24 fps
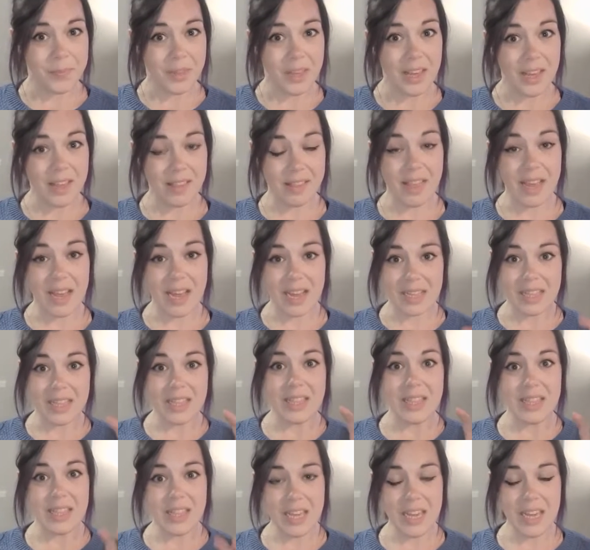is that
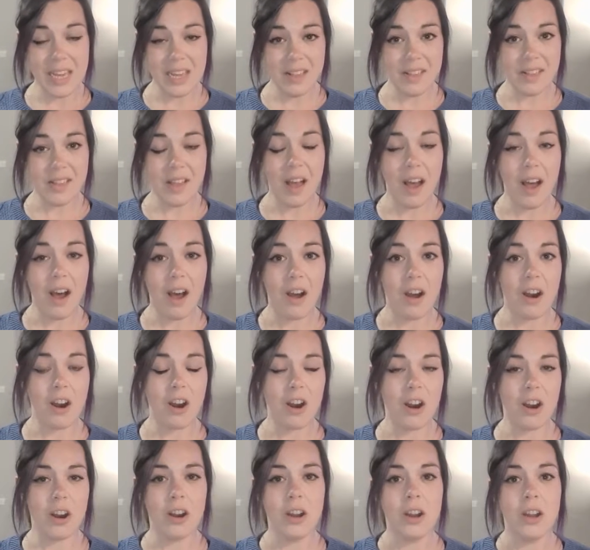these
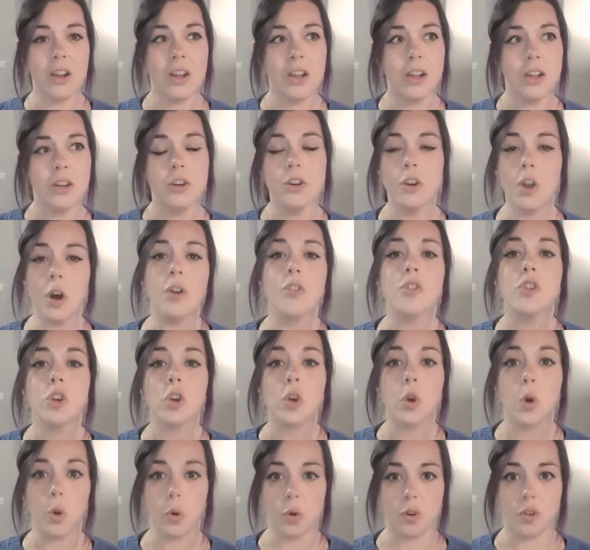are not
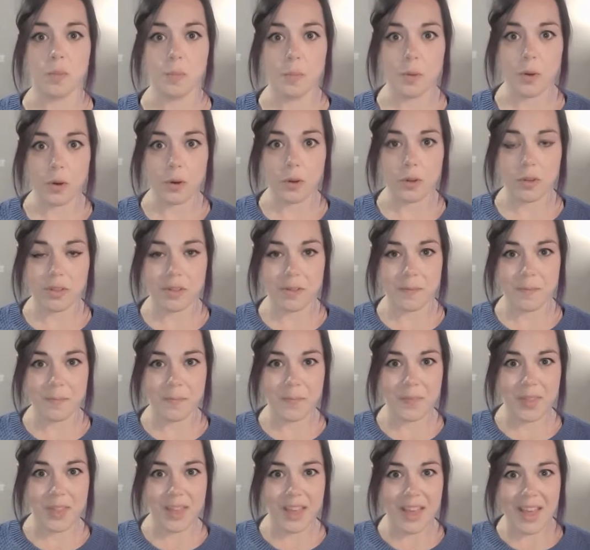course books.
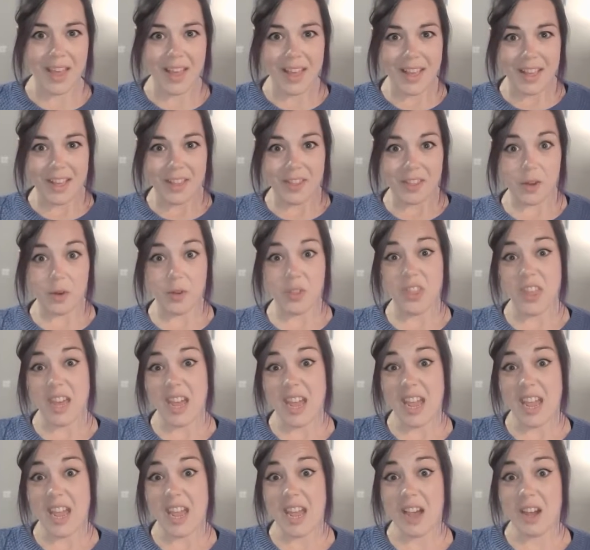So
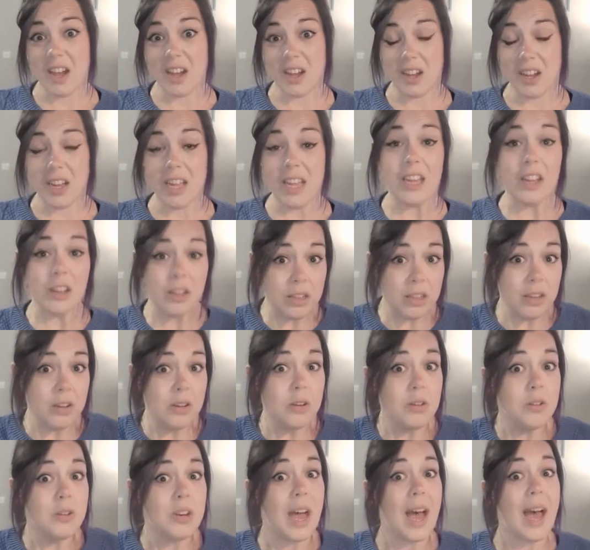they
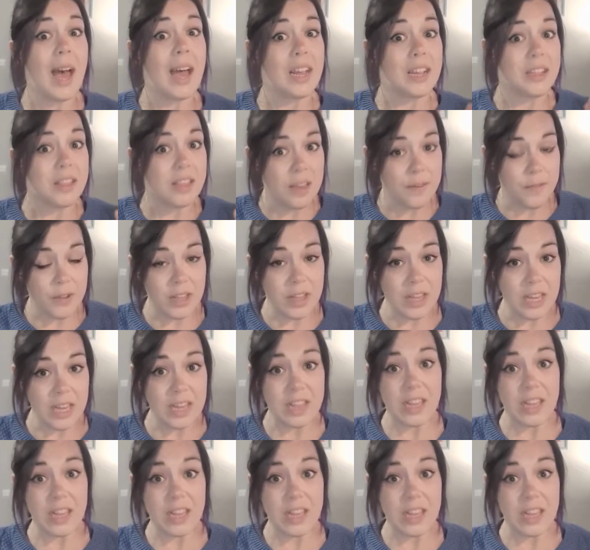include activities,